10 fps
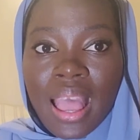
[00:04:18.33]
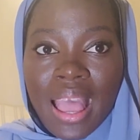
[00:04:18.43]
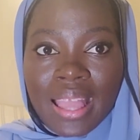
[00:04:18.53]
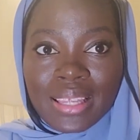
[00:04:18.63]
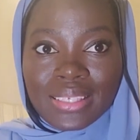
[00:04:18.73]

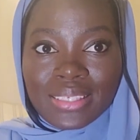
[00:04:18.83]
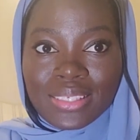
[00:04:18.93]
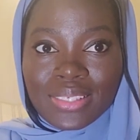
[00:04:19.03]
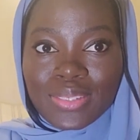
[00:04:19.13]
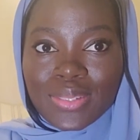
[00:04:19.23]

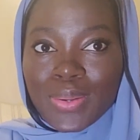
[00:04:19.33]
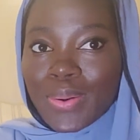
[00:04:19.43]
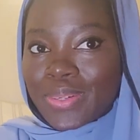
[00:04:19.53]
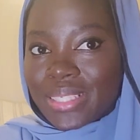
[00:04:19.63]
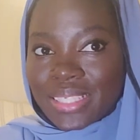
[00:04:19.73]
And you
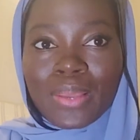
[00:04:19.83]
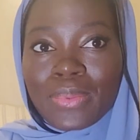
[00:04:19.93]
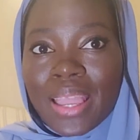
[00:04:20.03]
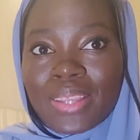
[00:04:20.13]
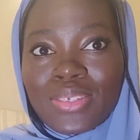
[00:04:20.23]
know,
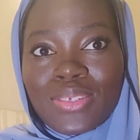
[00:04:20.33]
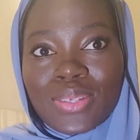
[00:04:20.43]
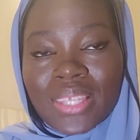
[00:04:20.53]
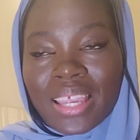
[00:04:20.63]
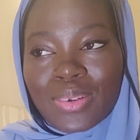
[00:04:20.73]
sometimes you
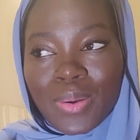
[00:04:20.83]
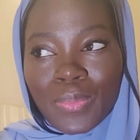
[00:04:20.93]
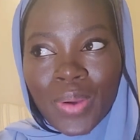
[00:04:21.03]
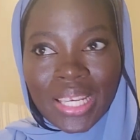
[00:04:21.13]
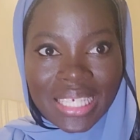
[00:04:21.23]
just kind of
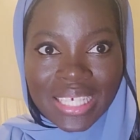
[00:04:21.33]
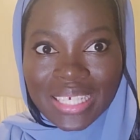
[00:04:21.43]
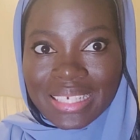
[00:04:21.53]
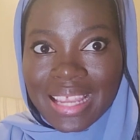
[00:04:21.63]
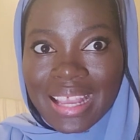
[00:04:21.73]

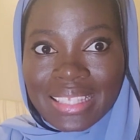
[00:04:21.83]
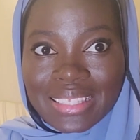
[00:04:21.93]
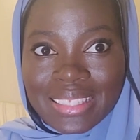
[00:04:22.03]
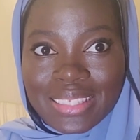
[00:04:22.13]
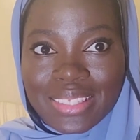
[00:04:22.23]
wonder that,
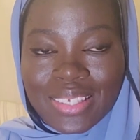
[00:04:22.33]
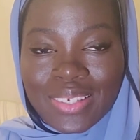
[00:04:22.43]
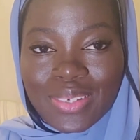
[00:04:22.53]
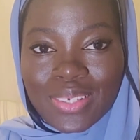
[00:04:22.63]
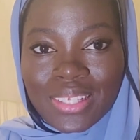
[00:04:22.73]

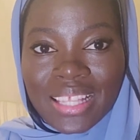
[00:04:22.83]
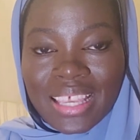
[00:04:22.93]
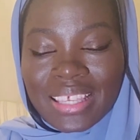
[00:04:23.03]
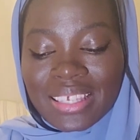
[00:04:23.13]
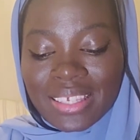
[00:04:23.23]

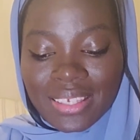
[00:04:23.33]
like